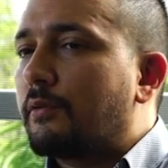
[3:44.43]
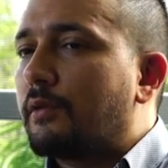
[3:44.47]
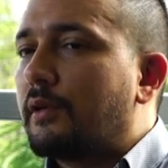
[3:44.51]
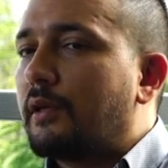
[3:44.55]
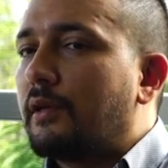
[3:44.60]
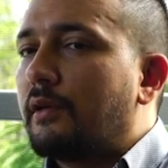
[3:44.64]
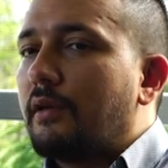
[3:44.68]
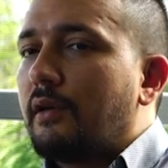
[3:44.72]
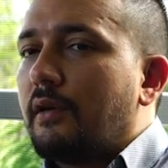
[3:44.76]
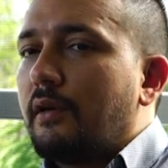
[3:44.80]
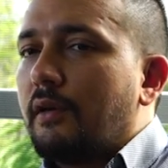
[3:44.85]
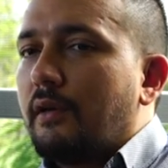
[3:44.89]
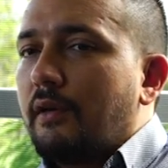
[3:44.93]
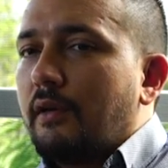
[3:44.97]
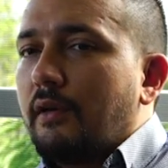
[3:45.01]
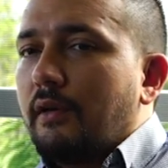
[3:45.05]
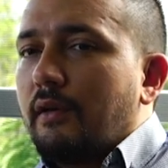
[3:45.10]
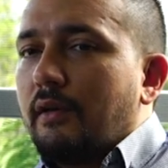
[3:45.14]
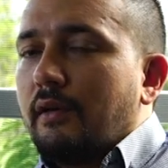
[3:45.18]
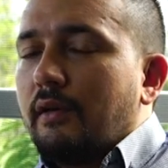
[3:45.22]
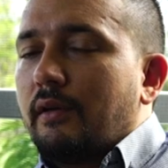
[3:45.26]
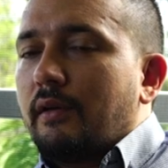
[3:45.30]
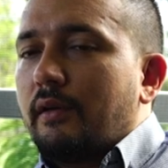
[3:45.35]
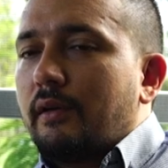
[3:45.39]
We
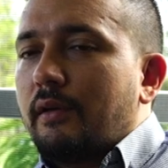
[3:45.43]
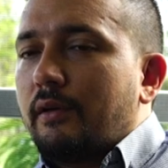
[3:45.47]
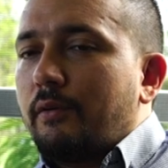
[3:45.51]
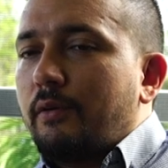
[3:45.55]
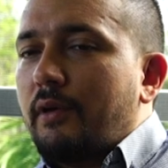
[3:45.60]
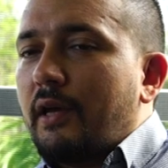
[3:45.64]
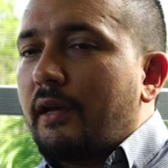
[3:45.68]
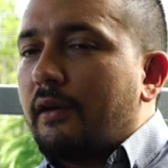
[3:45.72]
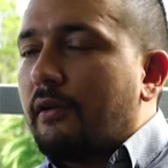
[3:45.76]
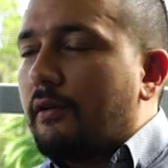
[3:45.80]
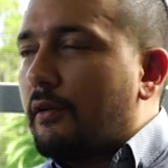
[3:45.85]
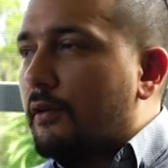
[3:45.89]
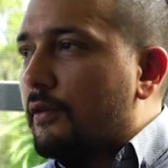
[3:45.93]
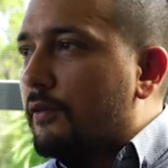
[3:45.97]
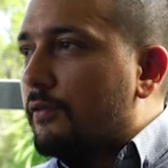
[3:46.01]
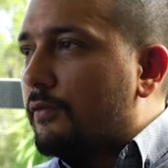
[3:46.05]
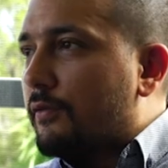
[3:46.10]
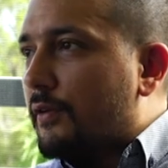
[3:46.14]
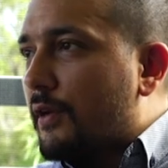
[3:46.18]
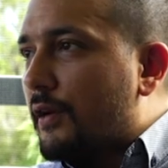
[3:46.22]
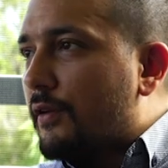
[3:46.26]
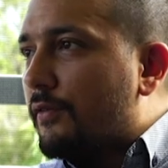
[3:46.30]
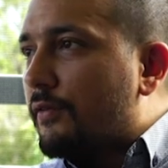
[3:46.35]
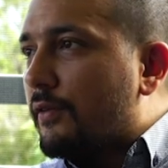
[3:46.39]
had a lot
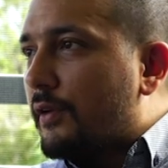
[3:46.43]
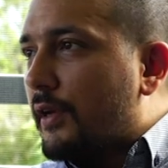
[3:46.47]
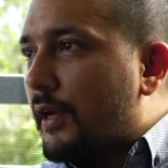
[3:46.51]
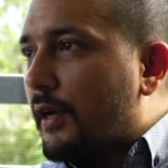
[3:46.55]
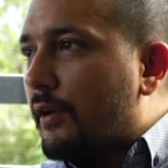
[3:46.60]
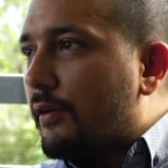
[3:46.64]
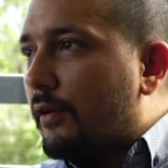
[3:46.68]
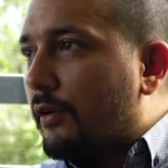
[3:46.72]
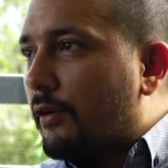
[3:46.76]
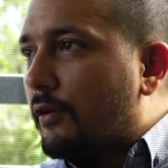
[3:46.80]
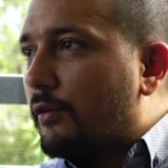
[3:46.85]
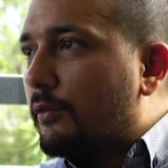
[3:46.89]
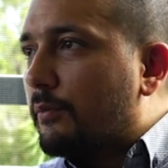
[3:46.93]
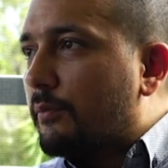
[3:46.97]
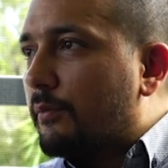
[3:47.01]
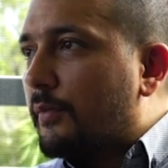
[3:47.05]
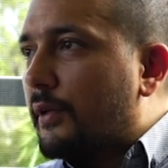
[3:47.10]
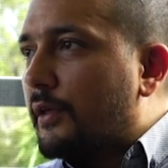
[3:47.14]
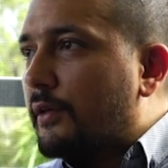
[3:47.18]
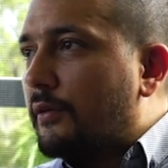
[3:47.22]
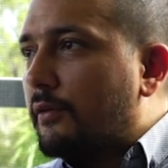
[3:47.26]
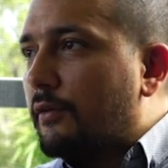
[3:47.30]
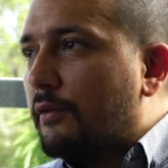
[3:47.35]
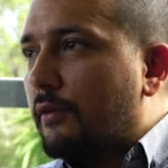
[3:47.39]
of love in our home,
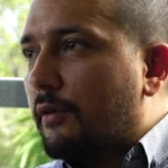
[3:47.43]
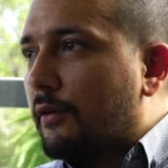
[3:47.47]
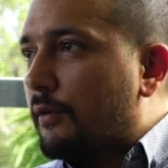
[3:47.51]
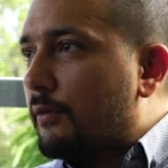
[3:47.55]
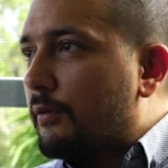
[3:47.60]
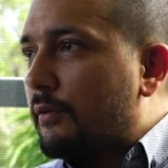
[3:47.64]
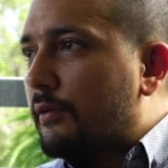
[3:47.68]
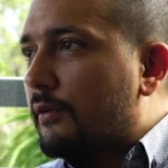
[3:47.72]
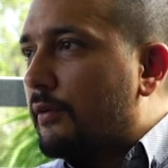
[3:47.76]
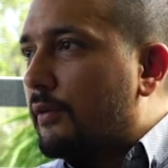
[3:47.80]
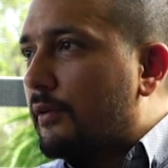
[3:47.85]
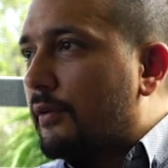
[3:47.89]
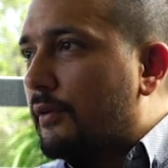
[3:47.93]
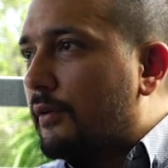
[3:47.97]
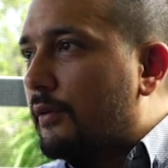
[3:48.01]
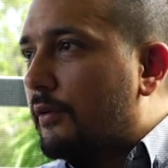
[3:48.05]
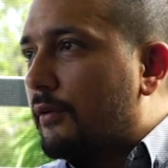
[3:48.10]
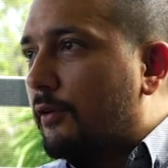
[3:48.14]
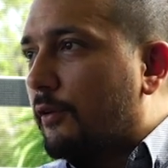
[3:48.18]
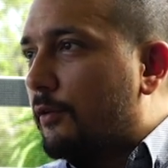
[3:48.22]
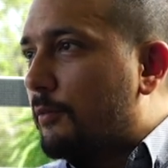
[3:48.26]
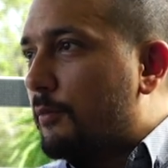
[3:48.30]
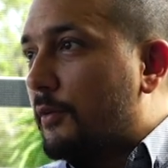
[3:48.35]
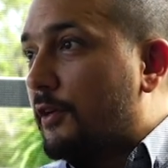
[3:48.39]
but
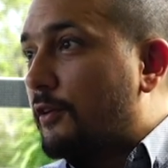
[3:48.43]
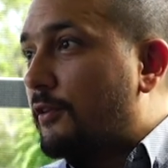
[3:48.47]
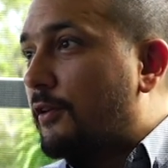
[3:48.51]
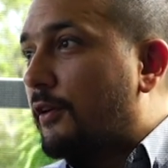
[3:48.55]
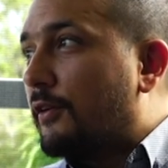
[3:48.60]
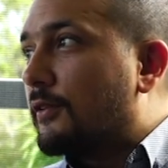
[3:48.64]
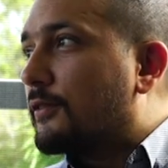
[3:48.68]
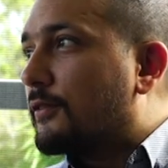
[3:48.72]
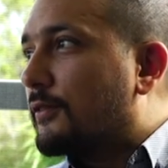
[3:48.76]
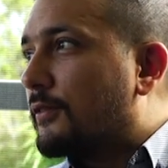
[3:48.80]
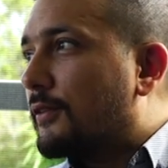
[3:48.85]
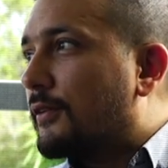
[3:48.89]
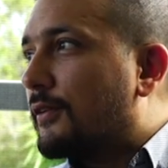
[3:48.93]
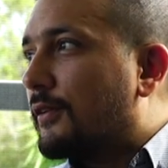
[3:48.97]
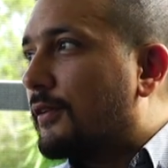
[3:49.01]
not much else.